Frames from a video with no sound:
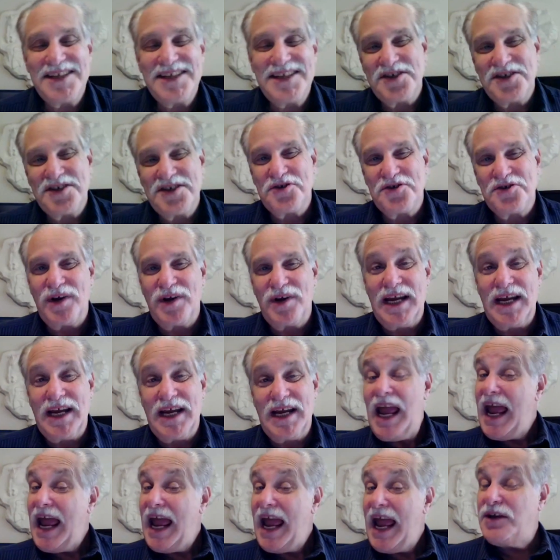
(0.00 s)
Yeah, it's
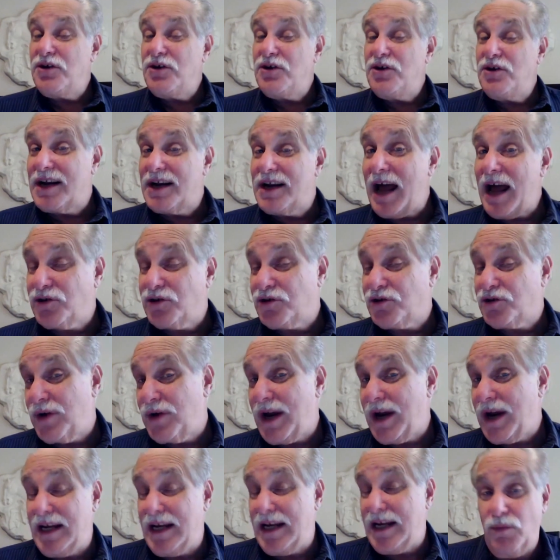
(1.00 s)
intriguing. And you are now
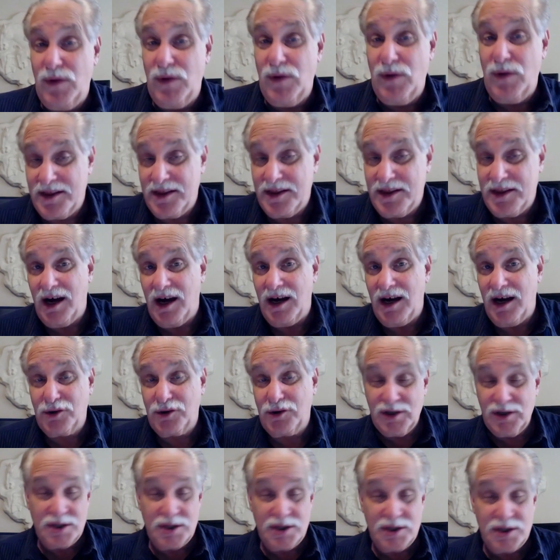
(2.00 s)
training with
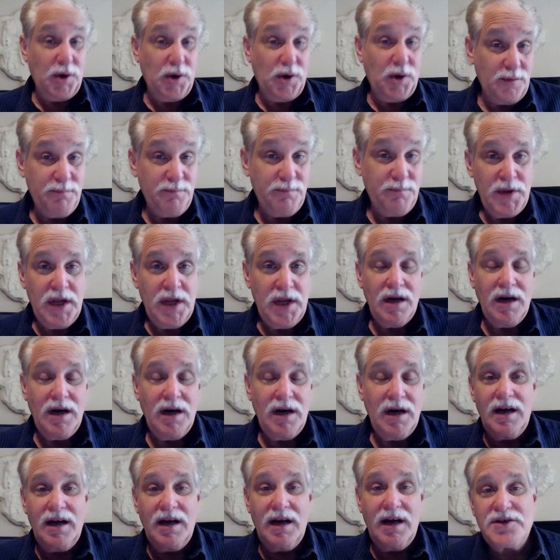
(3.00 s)
Chris Bird,
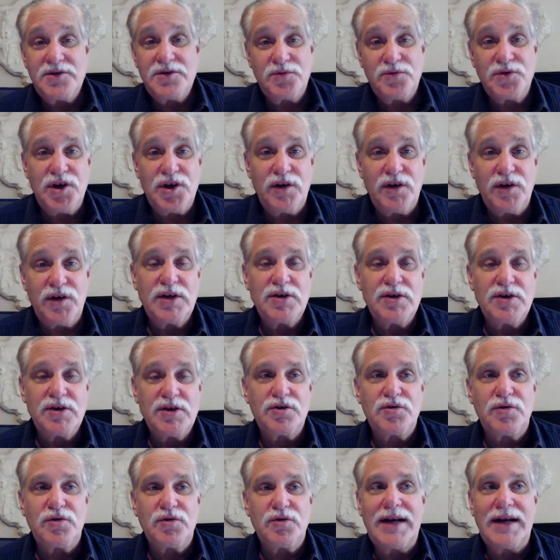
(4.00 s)
is serving as
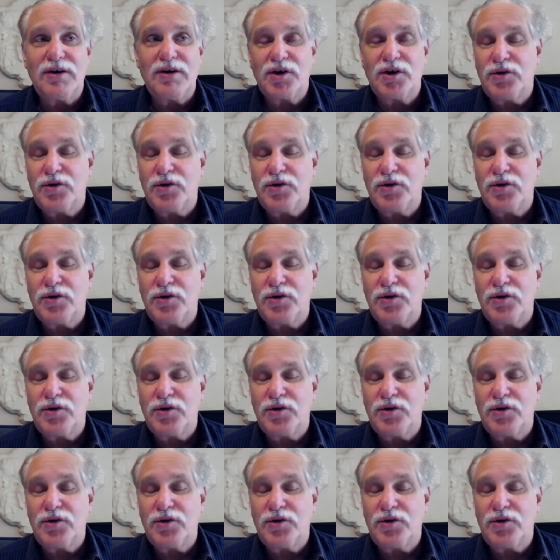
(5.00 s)
your trainer.